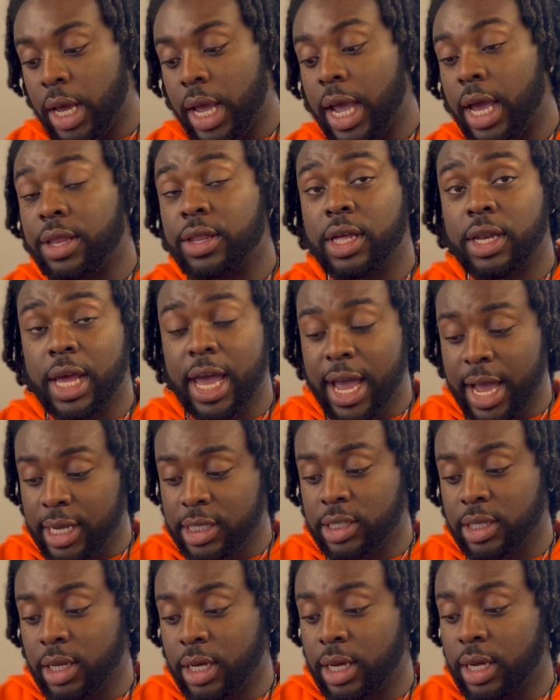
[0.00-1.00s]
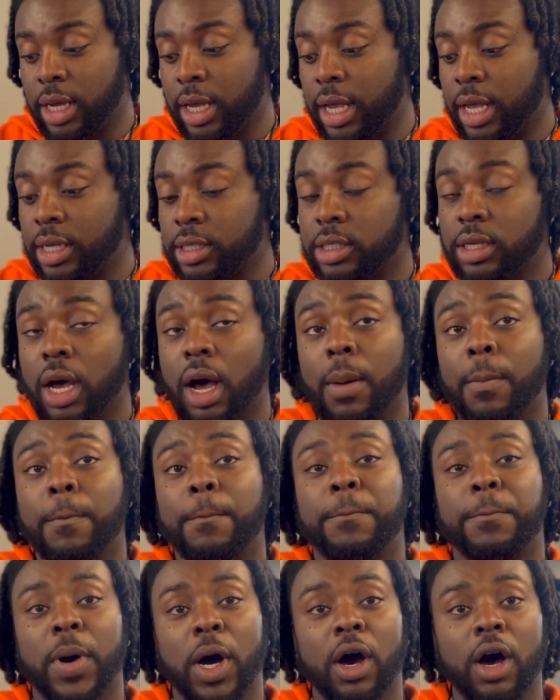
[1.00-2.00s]
And then excellent is
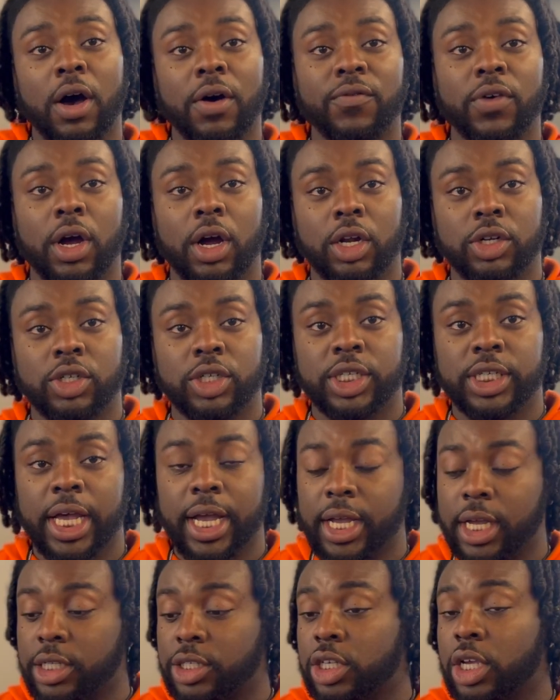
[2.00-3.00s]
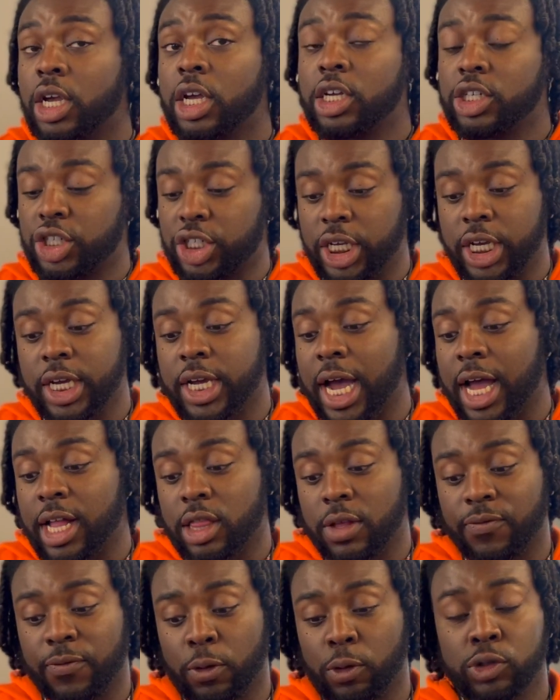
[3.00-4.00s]
above 100 seconds. She got
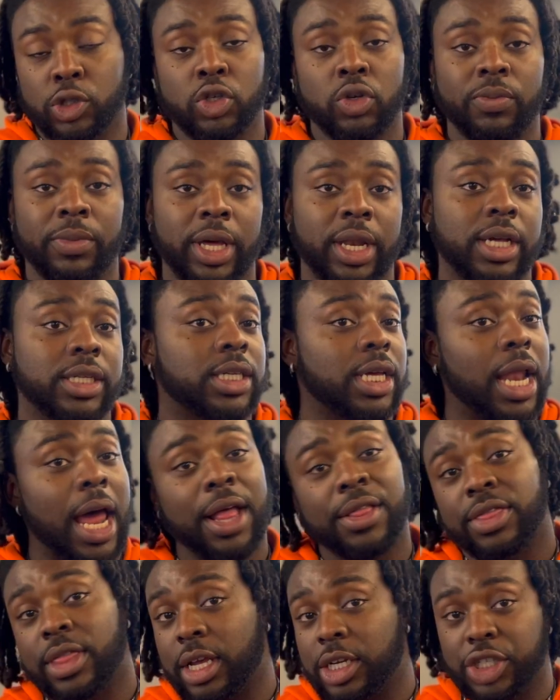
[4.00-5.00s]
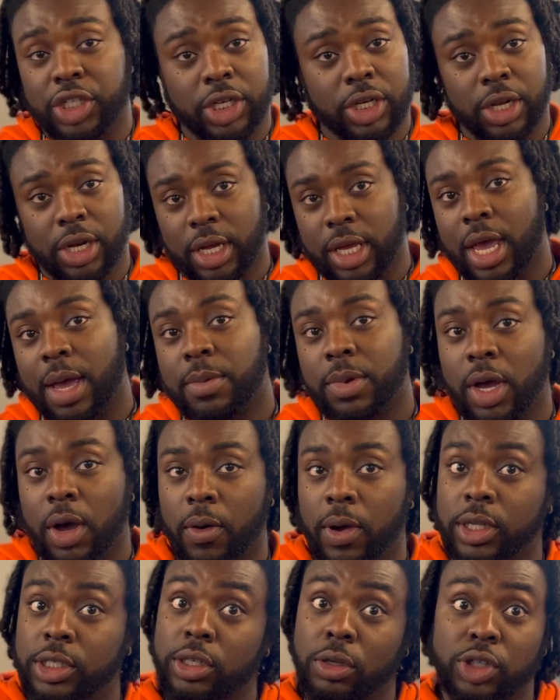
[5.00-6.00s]
the full 2 minutes, and I think she could have kept
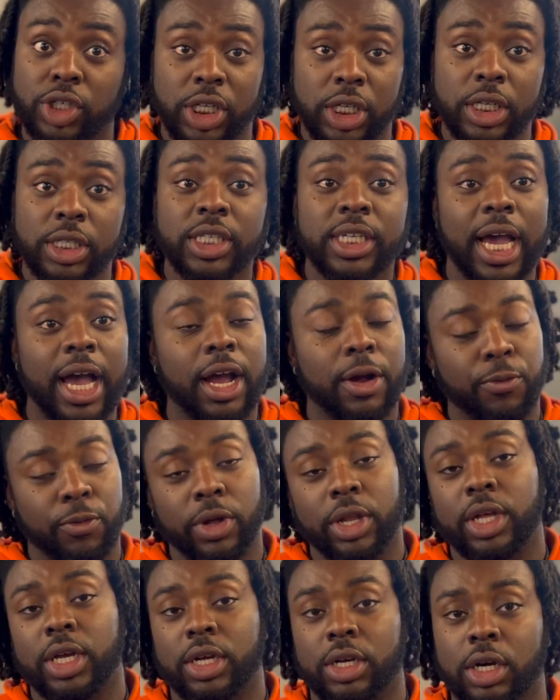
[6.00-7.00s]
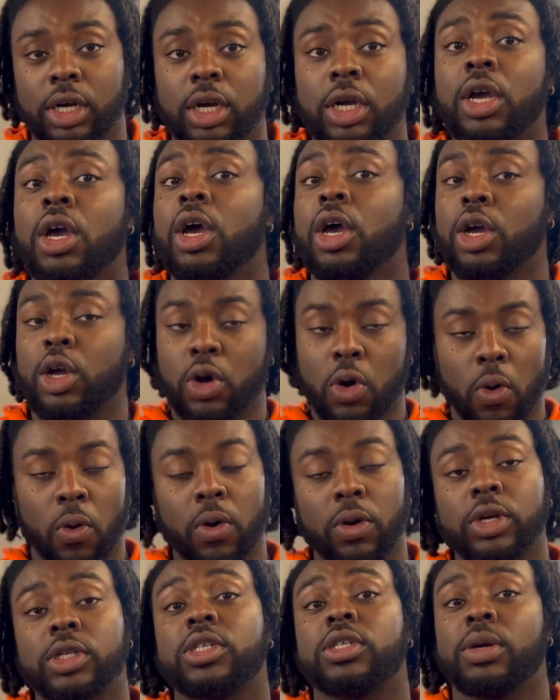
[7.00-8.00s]
going. So she's got really good
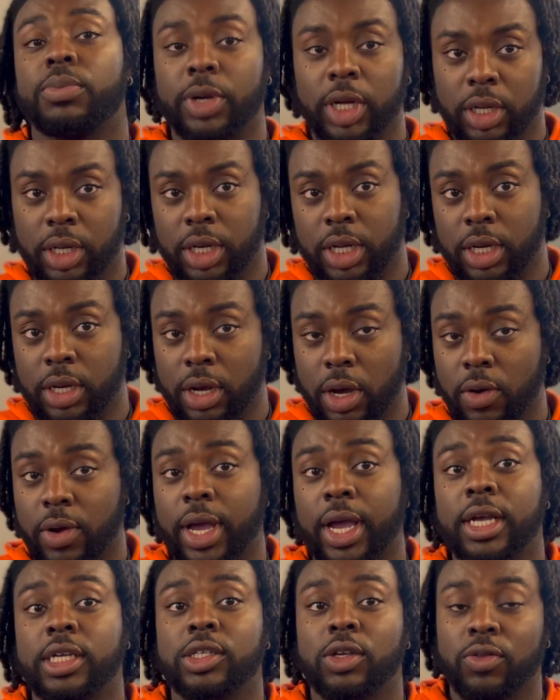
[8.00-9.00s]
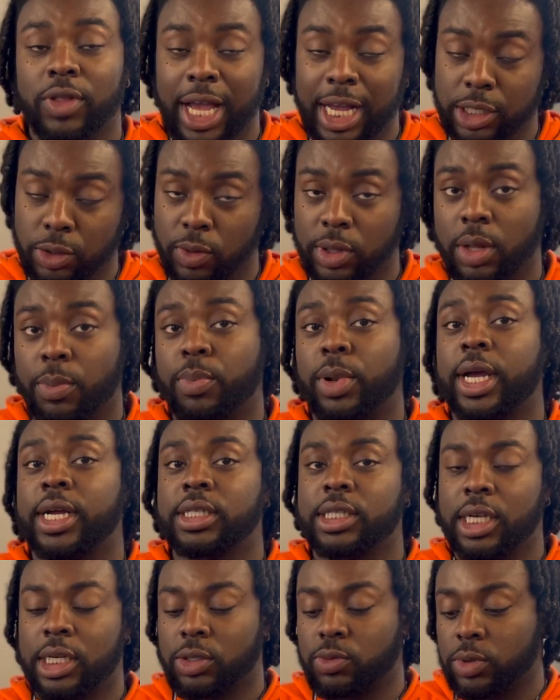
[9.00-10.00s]
core stability. Okay, so that's what the
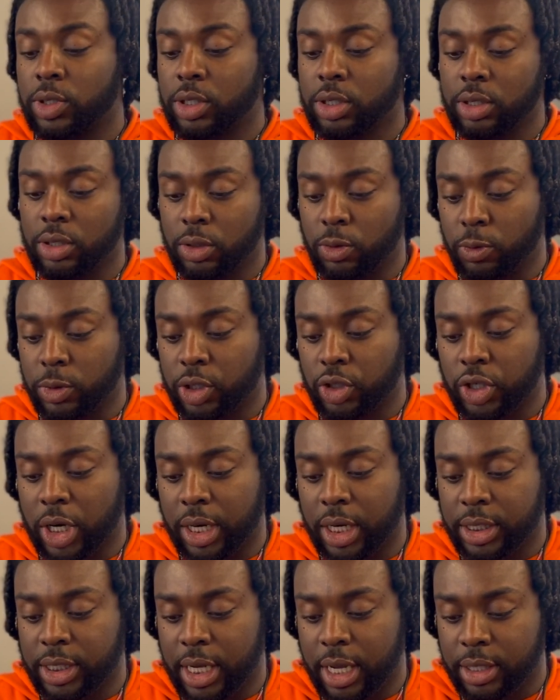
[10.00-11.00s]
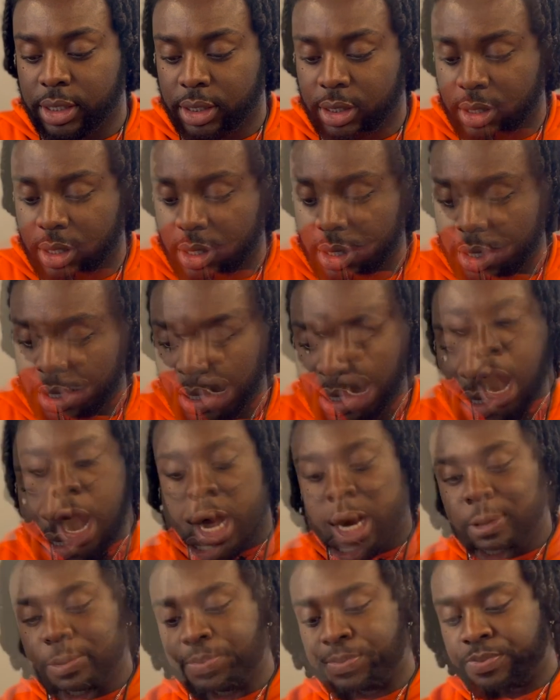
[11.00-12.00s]
plank test was trying to test. All
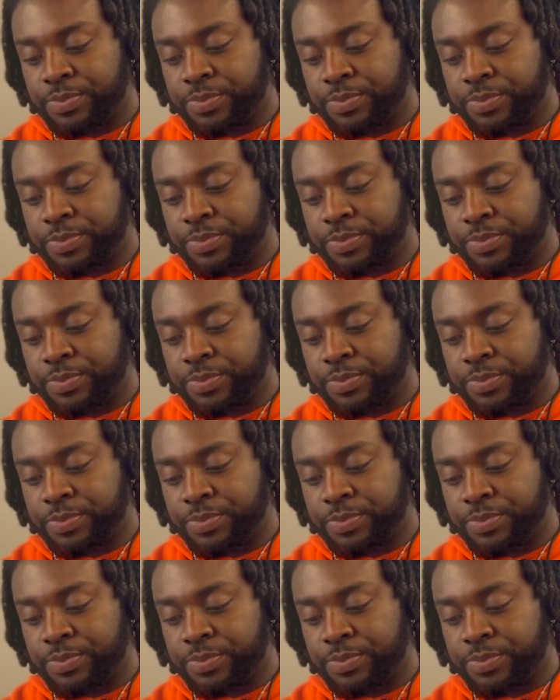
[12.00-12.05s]
right.